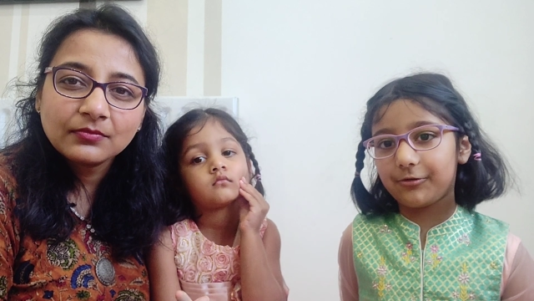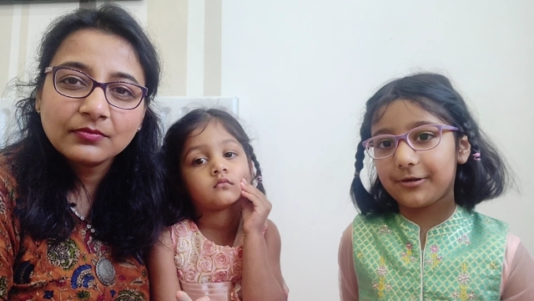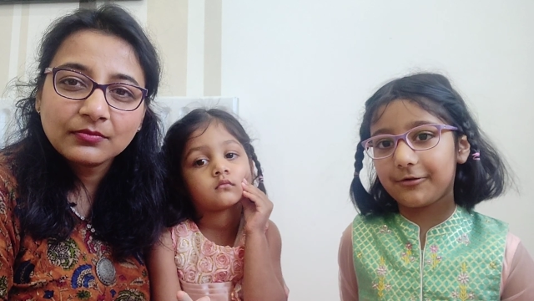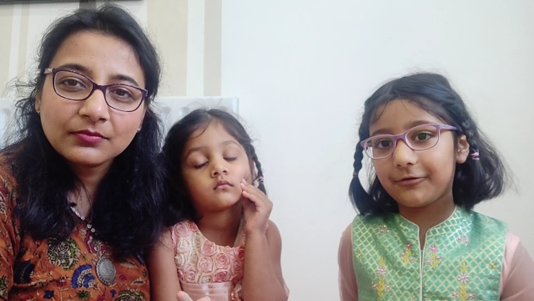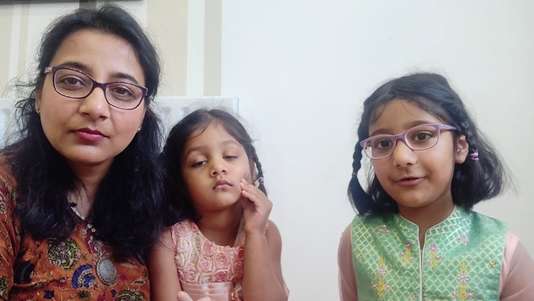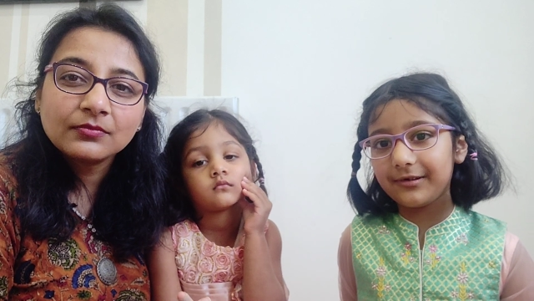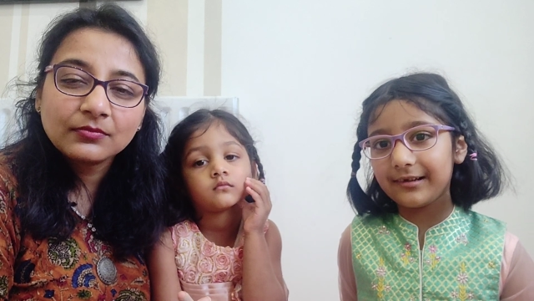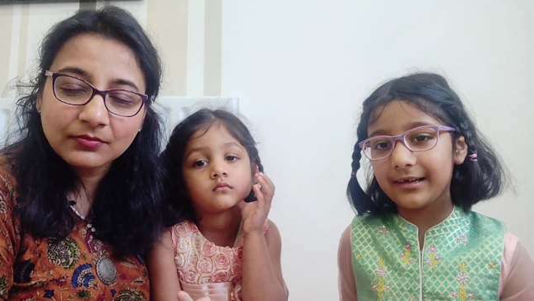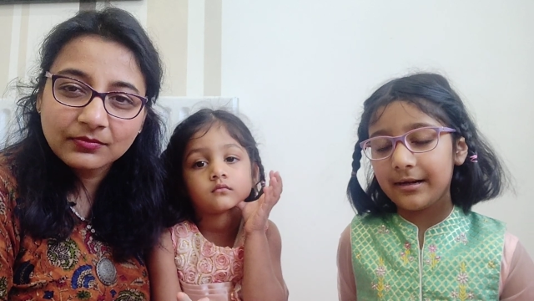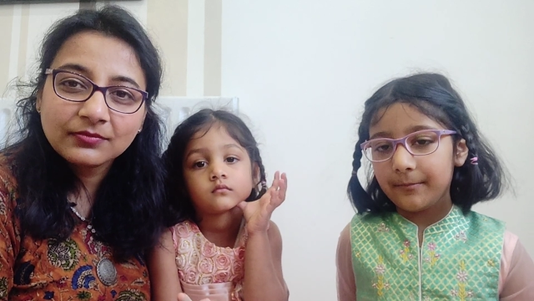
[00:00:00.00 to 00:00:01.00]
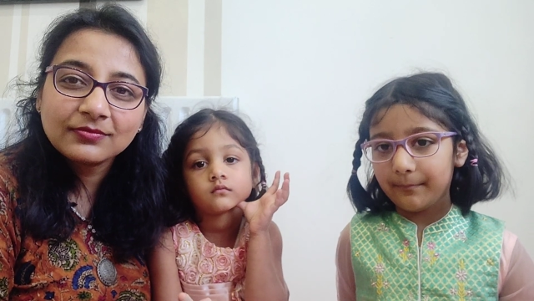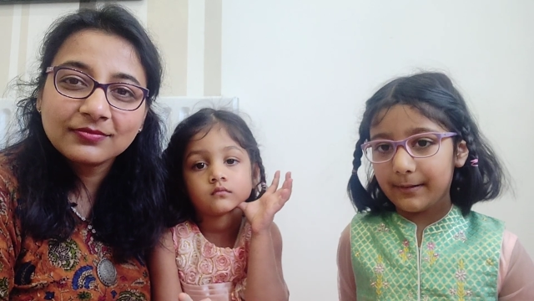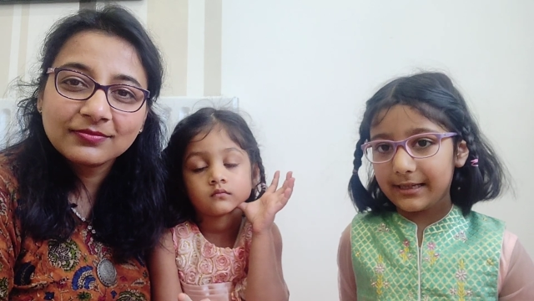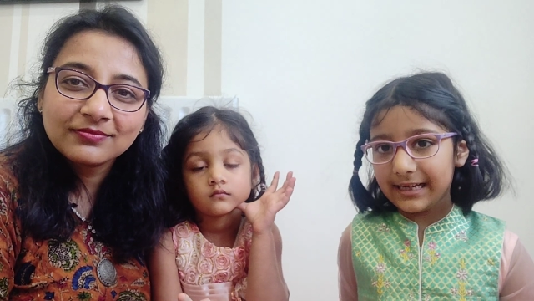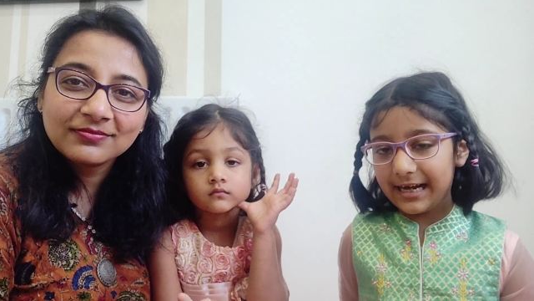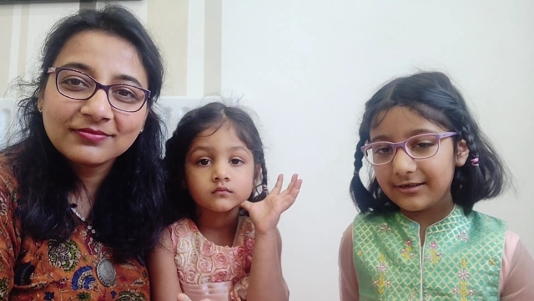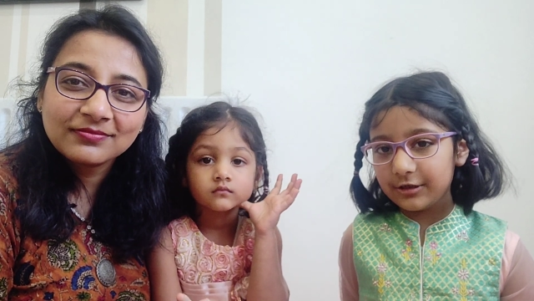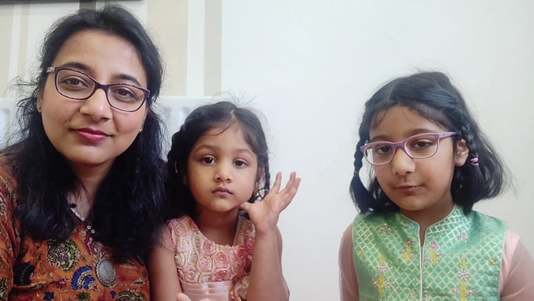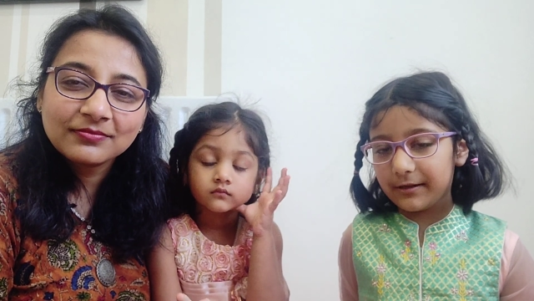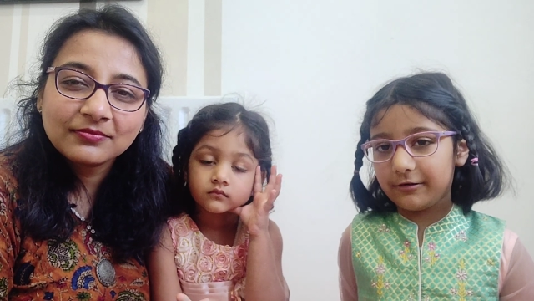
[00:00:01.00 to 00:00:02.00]
Speaker 1: Unicorn. My dad
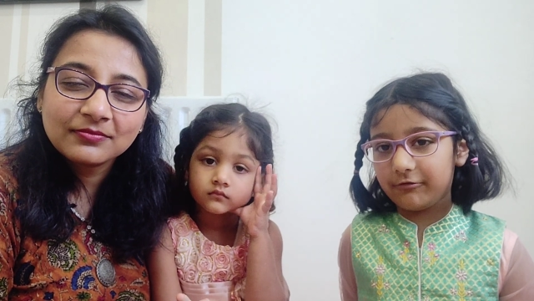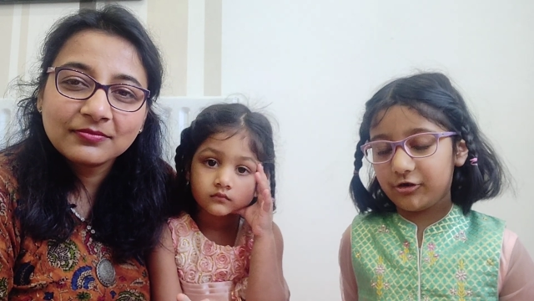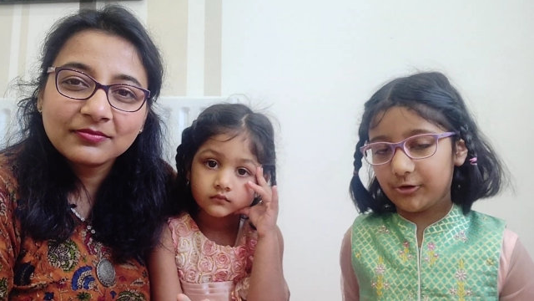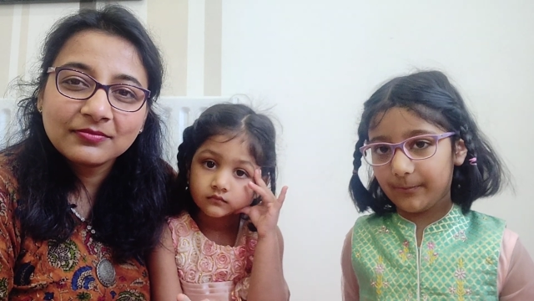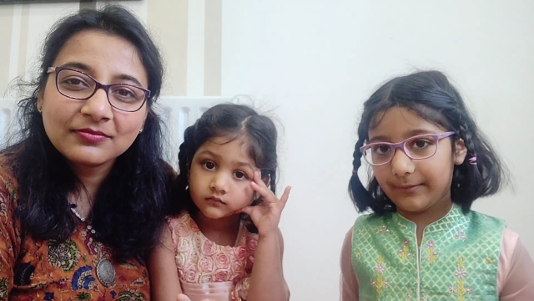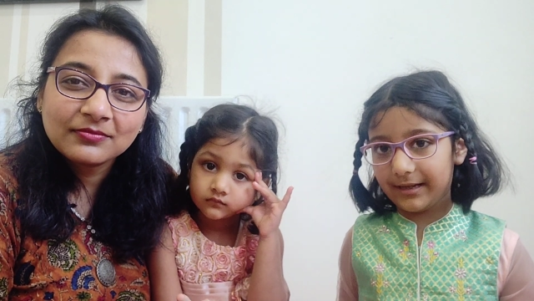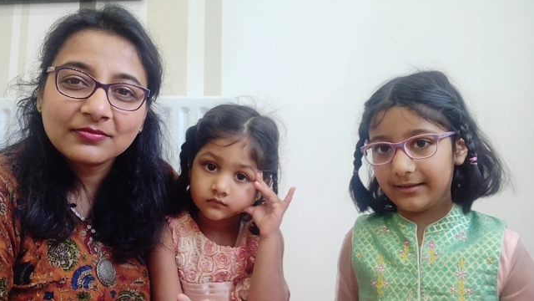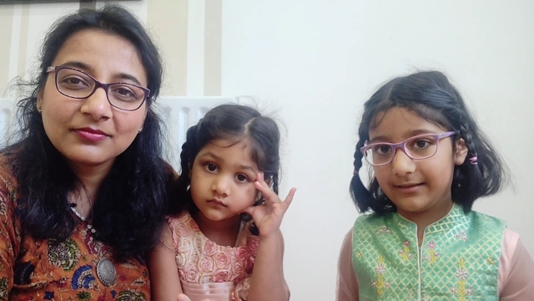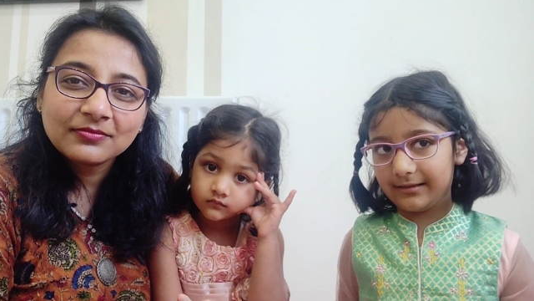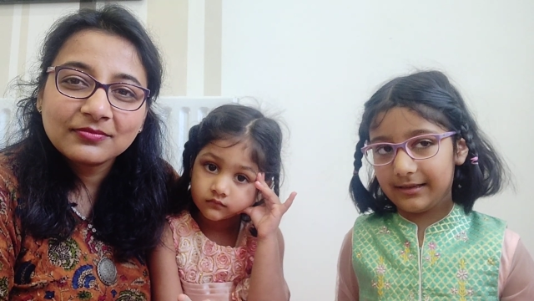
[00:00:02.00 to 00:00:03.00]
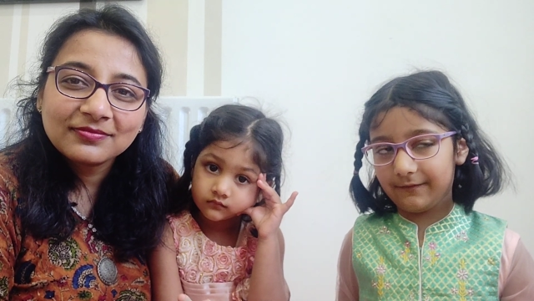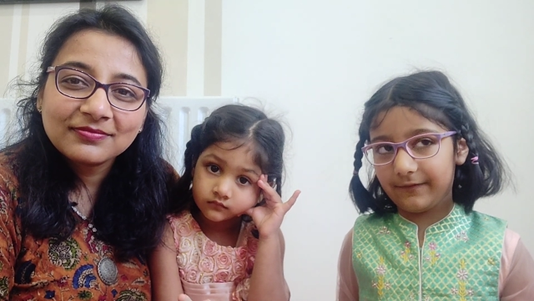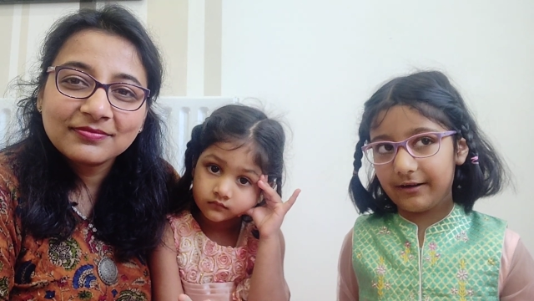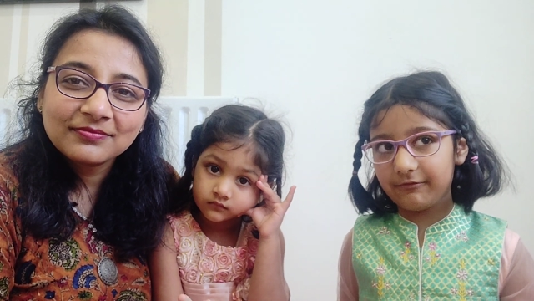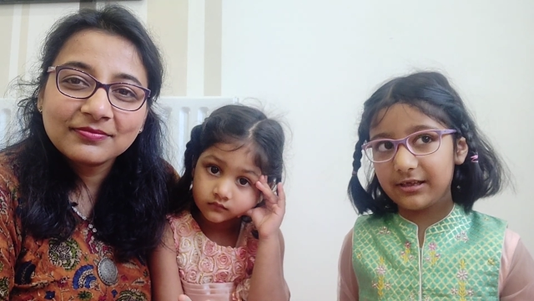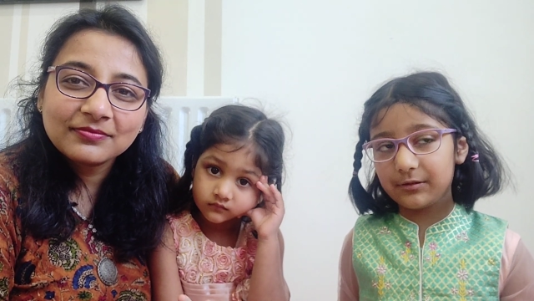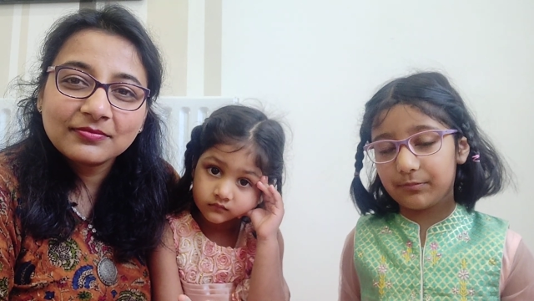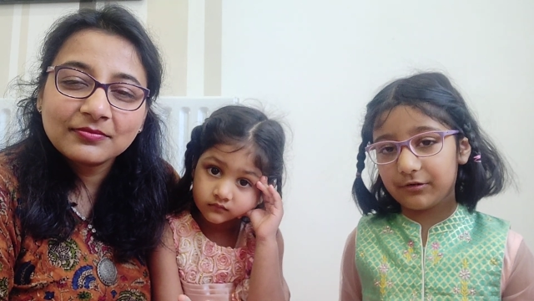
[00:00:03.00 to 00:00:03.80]
just went to a shop and he found this